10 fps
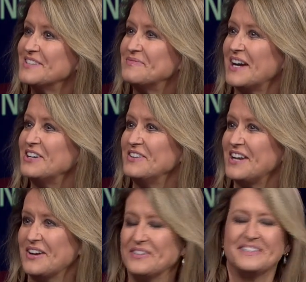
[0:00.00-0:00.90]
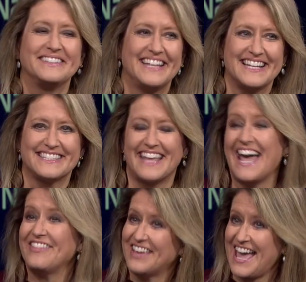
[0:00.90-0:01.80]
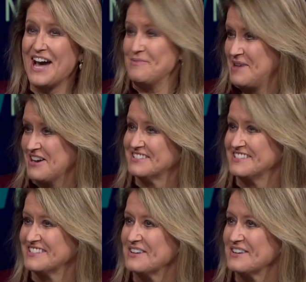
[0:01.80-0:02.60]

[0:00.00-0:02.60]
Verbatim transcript: don't even remember Gateway. Yes, they had the cow boxes, I